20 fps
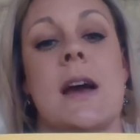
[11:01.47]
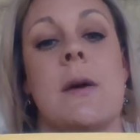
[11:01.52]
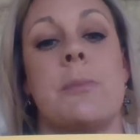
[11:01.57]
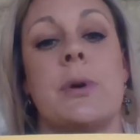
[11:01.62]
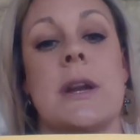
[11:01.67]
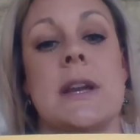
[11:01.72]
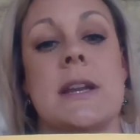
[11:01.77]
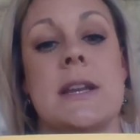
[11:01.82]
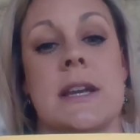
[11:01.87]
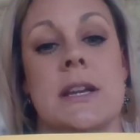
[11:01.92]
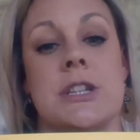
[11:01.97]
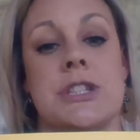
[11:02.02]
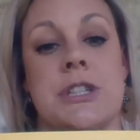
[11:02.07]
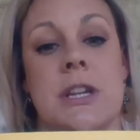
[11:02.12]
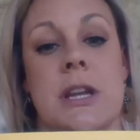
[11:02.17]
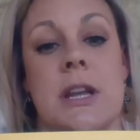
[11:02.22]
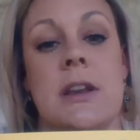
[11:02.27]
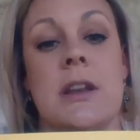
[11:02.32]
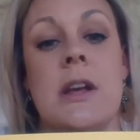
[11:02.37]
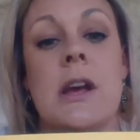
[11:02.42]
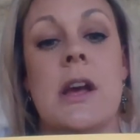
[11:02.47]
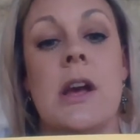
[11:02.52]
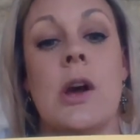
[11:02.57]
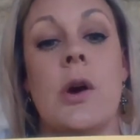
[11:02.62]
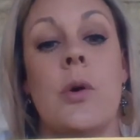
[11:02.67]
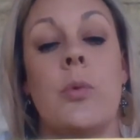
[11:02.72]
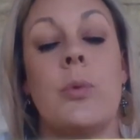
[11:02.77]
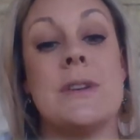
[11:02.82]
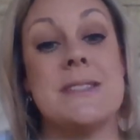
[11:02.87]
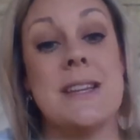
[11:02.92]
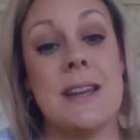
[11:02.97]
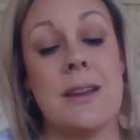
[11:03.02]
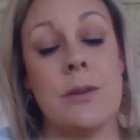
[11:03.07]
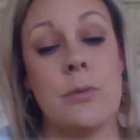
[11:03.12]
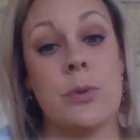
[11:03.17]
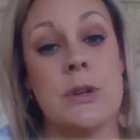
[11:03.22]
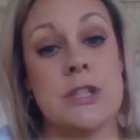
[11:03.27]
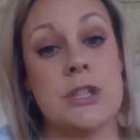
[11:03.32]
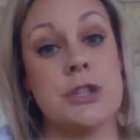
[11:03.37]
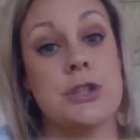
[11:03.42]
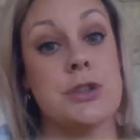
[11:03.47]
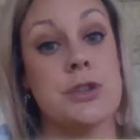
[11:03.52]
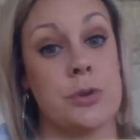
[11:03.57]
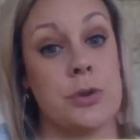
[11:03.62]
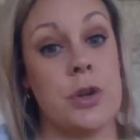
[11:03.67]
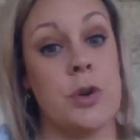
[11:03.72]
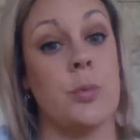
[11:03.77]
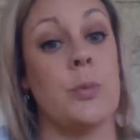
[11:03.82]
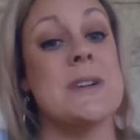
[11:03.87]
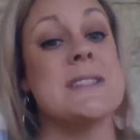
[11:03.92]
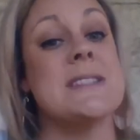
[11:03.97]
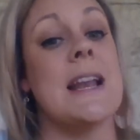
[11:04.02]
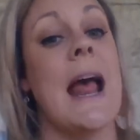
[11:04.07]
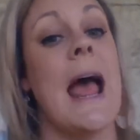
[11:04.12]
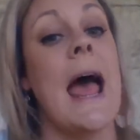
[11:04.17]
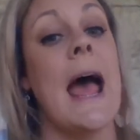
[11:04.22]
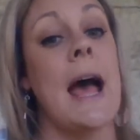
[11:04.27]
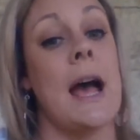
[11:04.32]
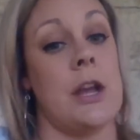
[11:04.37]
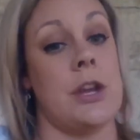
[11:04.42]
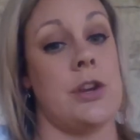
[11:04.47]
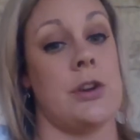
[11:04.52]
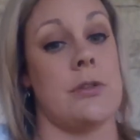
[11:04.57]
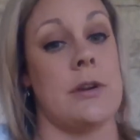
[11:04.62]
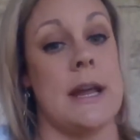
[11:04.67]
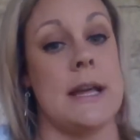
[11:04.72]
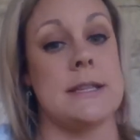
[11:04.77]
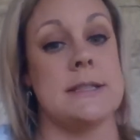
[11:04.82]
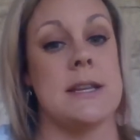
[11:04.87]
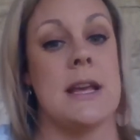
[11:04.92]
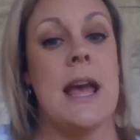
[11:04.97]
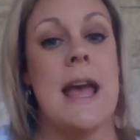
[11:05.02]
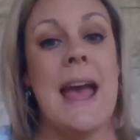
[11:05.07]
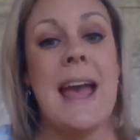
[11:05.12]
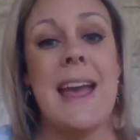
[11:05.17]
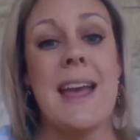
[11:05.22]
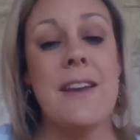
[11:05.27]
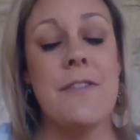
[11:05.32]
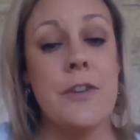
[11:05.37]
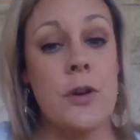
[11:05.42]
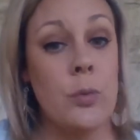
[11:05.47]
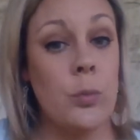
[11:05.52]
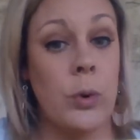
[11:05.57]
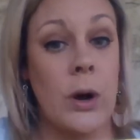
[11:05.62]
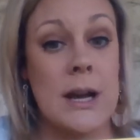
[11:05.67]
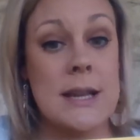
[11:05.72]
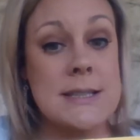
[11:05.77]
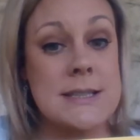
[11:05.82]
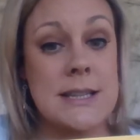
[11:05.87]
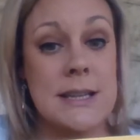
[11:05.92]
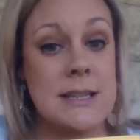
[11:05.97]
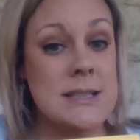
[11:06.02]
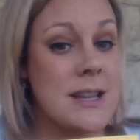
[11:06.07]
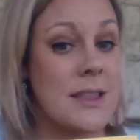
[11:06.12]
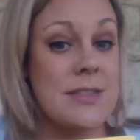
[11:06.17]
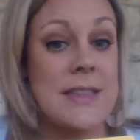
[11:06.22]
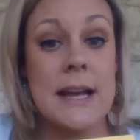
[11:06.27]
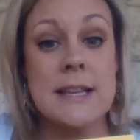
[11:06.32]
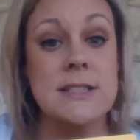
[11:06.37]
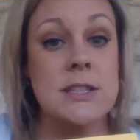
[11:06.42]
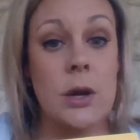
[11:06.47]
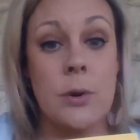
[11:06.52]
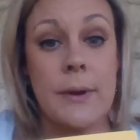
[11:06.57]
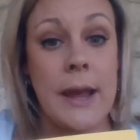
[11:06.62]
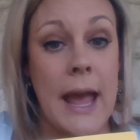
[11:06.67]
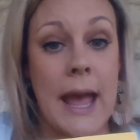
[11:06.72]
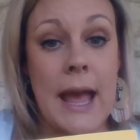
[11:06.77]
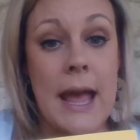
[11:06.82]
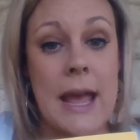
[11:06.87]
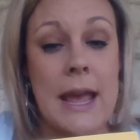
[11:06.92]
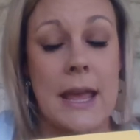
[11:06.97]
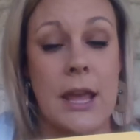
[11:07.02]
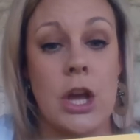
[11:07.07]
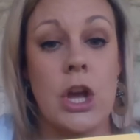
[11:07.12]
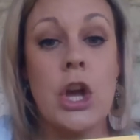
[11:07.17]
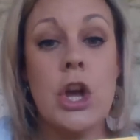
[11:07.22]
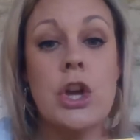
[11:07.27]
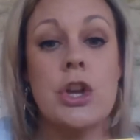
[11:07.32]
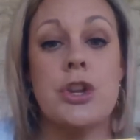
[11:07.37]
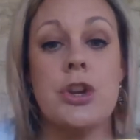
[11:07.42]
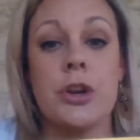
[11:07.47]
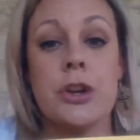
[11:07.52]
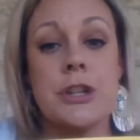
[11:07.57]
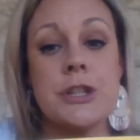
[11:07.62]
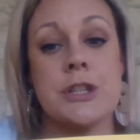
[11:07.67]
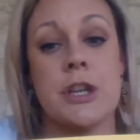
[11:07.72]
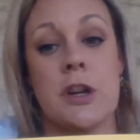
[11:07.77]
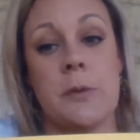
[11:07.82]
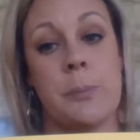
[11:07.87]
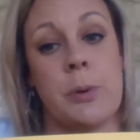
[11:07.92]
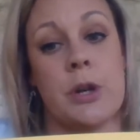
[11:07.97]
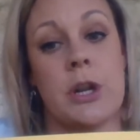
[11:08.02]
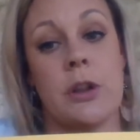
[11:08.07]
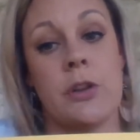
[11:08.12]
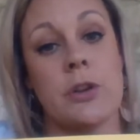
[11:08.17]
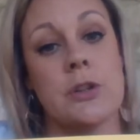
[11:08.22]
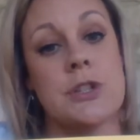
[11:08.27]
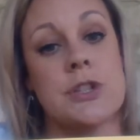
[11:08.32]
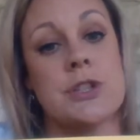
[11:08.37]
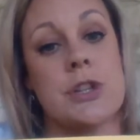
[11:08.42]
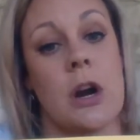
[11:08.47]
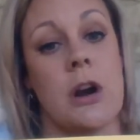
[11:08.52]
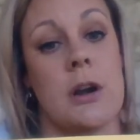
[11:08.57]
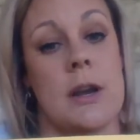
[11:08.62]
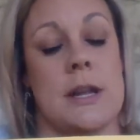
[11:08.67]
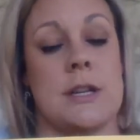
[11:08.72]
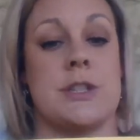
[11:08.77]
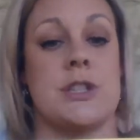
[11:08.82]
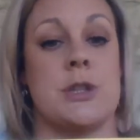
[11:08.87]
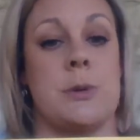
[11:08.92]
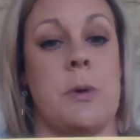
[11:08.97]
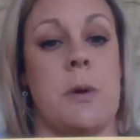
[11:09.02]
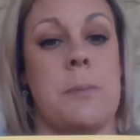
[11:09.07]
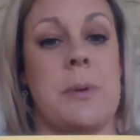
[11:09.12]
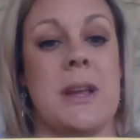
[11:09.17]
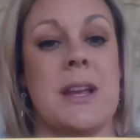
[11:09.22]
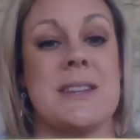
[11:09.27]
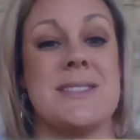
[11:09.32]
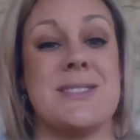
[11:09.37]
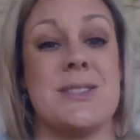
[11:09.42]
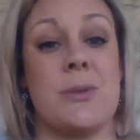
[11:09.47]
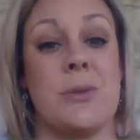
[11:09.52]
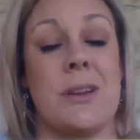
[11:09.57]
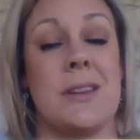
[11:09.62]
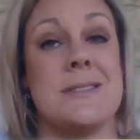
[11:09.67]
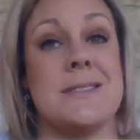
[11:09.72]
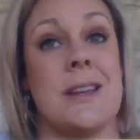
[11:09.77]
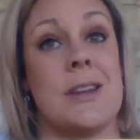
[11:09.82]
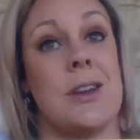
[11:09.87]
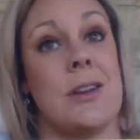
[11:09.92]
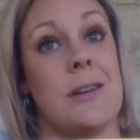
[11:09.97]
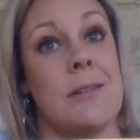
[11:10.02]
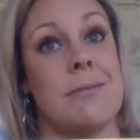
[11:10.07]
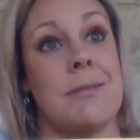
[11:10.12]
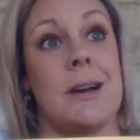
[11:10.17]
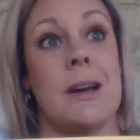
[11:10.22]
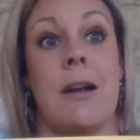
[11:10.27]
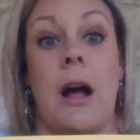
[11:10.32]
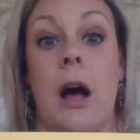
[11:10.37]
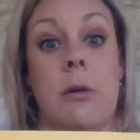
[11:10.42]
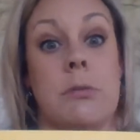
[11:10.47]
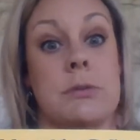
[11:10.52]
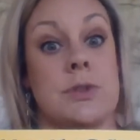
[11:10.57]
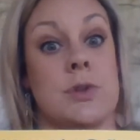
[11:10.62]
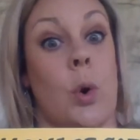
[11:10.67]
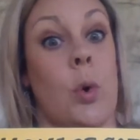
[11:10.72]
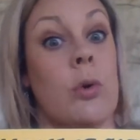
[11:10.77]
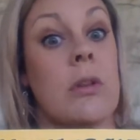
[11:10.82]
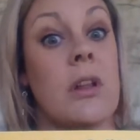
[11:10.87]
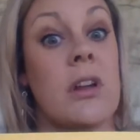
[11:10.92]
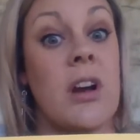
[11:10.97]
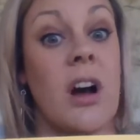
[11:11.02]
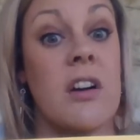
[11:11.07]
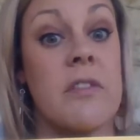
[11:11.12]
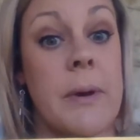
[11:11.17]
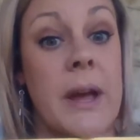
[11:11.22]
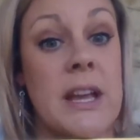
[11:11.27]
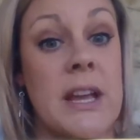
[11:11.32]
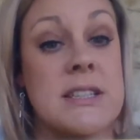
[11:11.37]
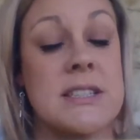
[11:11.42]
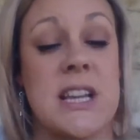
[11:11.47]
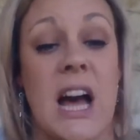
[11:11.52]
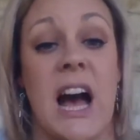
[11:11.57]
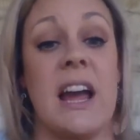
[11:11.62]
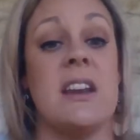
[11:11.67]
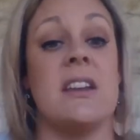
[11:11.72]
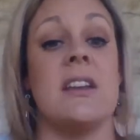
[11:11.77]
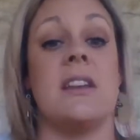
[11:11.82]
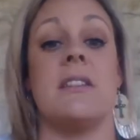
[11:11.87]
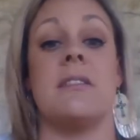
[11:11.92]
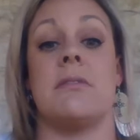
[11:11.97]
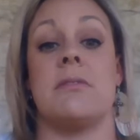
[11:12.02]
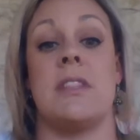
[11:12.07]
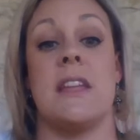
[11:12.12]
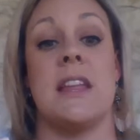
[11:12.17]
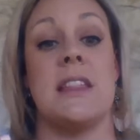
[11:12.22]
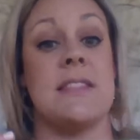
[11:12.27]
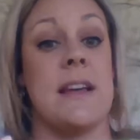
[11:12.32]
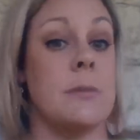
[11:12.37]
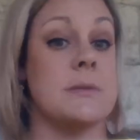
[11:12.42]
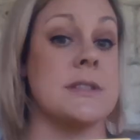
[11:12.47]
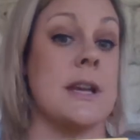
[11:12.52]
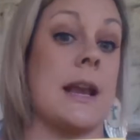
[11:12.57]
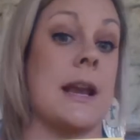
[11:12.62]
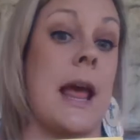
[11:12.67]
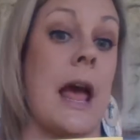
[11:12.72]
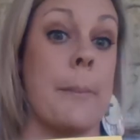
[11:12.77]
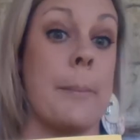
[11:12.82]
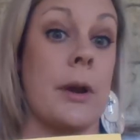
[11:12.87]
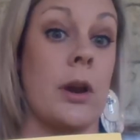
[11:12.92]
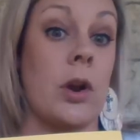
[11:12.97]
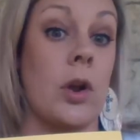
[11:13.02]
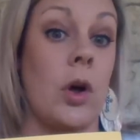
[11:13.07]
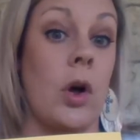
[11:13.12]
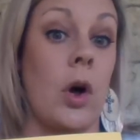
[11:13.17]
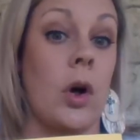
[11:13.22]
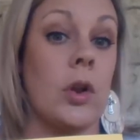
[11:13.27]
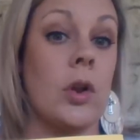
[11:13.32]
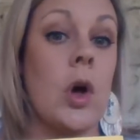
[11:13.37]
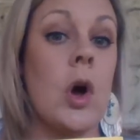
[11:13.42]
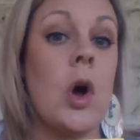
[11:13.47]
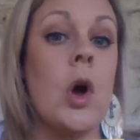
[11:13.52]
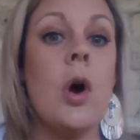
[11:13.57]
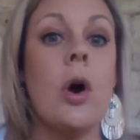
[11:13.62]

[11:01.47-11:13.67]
that prediction, was it true? Was it accurate? If it wasn't, that's okay. You're just going to put a little star next to it because you can say, you know what? I was totally off base. I didn't think that was going to happen at all.